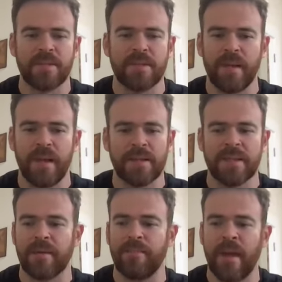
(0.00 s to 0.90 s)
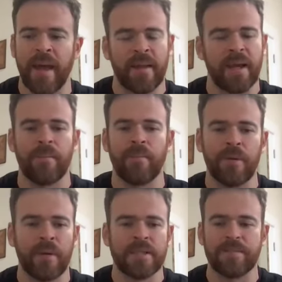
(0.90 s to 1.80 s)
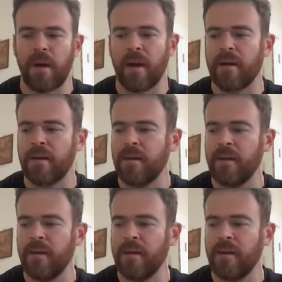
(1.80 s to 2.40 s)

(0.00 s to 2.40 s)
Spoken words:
to me and is like, man, like I'm really inspired